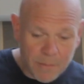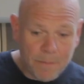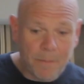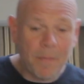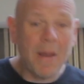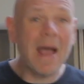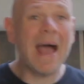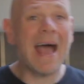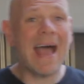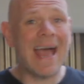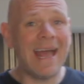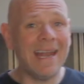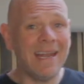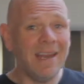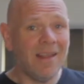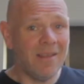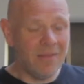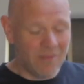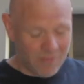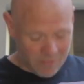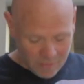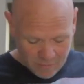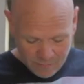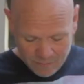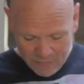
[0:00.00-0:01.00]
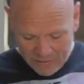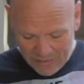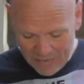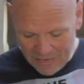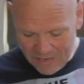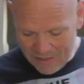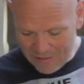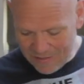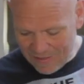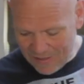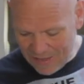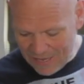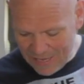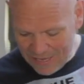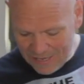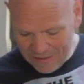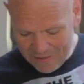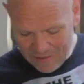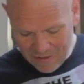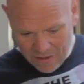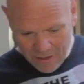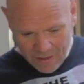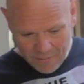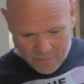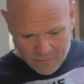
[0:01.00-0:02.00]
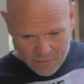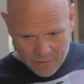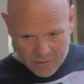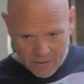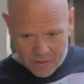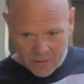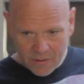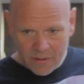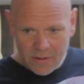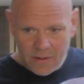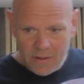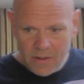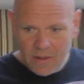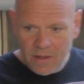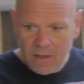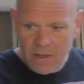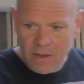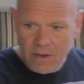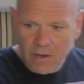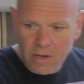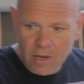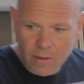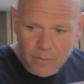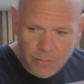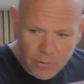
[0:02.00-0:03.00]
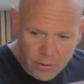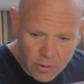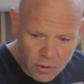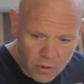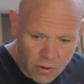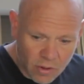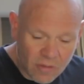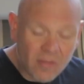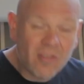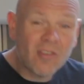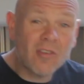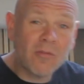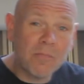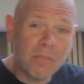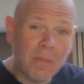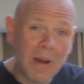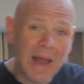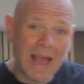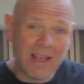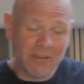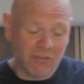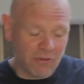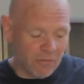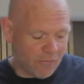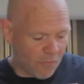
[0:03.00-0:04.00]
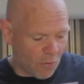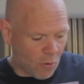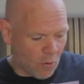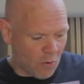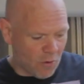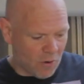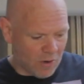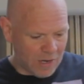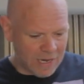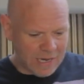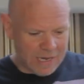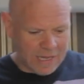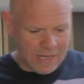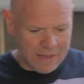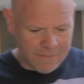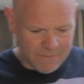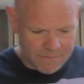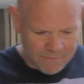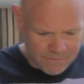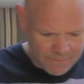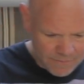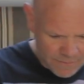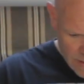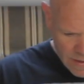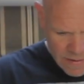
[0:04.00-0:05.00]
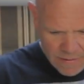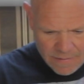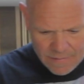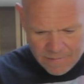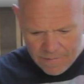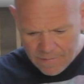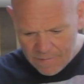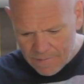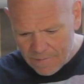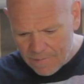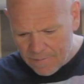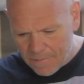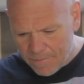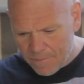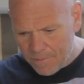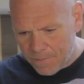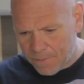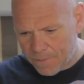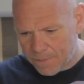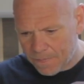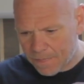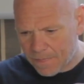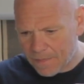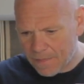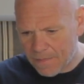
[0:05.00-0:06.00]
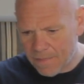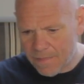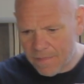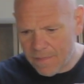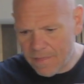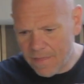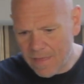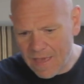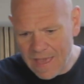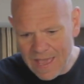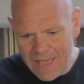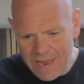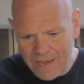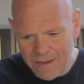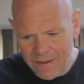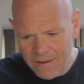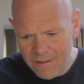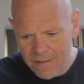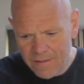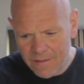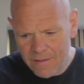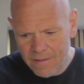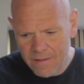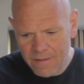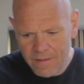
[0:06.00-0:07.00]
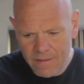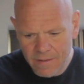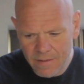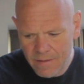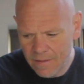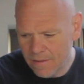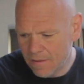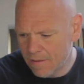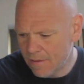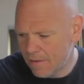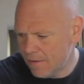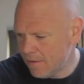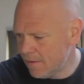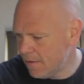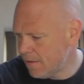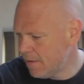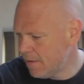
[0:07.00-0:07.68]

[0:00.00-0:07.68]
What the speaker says: pan that's beginning to heat up. I'm going to put a good splash of oil in it, and then I'm